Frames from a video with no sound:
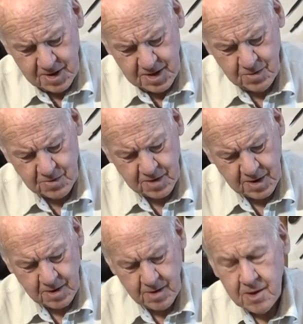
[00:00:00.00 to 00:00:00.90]
to it than
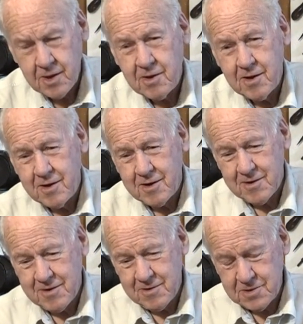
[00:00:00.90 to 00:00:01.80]
that.
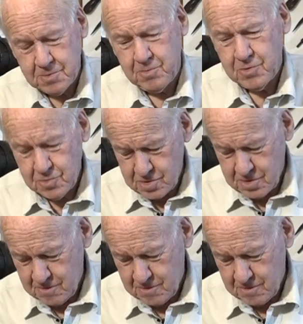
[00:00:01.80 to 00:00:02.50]
I suppose